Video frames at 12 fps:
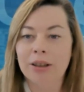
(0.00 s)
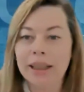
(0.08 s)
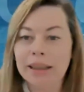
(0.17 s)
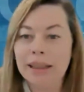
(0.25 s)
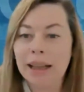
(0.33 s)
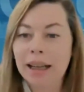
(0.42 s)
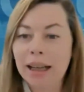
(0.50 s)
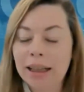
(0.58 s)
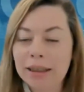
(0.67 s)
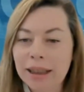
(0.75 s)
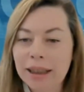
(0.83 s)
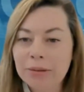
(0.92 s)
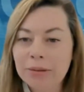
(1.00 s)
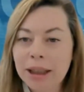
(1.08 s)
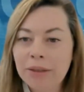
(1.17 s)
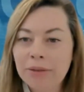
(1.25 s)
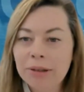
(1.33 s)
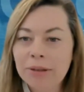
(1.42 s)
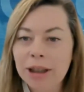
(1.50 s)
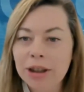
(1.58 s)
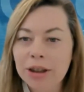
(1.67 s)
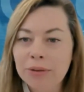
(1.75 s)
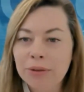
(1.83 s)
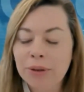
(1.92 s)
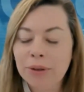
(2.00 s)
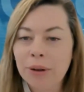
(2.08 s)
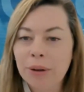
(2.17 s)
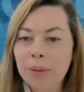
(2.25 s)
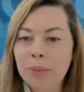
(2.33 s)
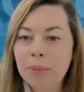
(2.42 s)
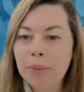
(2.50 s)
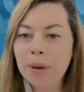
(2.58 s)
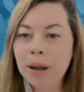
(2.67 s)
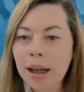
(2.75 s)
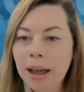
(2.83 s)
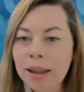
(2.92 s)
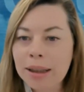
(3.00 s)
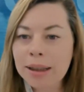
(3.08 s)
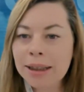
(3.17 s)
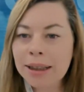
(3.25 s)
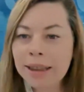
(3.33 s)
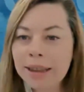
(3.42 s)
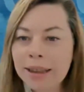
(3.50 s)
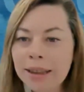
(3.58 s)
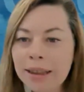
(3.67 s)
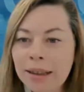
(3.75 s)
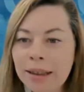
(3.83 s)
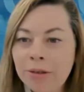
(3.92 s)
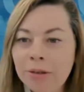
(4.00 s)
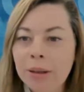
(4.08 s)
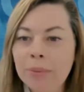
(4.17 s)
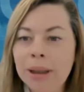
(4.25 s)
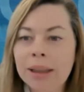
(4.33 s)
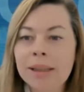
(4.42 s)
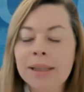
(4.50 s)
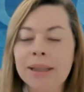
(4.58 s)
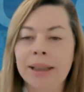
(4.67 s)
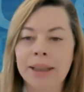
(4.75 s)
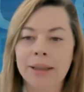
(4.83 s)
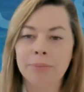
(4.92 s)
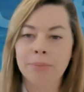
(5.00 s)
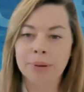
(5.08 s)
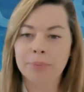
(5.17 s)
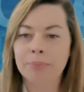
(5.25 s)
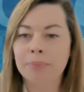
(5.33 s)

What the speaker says: Okay, and then we have a question from Ashi Rama Sakib.